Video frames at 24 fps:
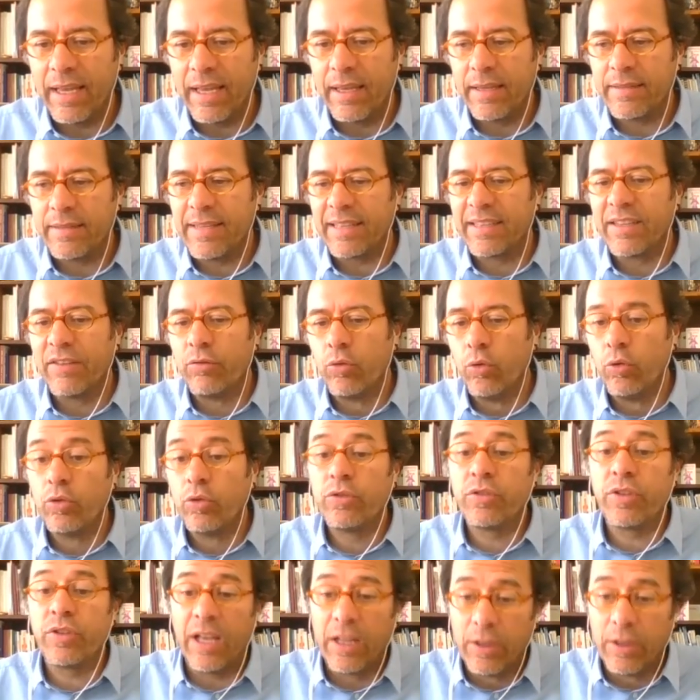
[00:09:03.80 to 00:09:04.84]
set of
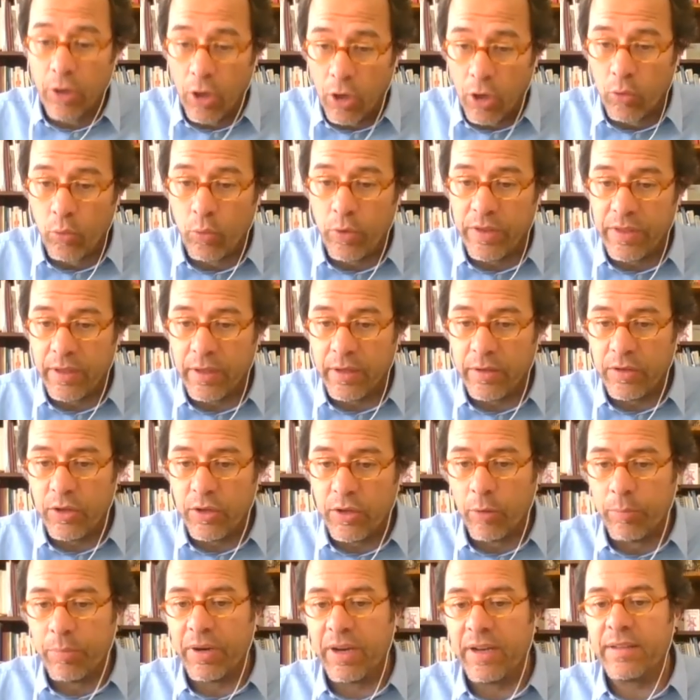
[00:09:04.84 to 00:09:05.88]
rules along with the
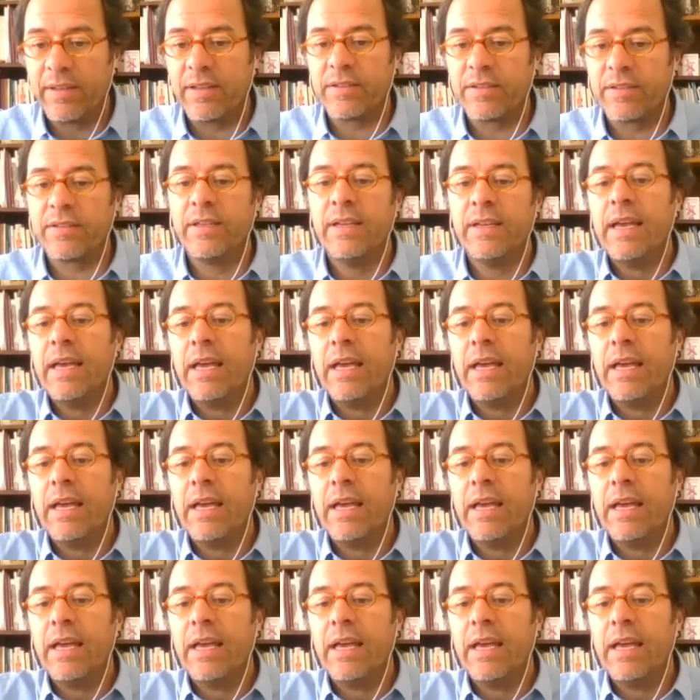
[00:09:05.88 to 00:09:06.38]
operators,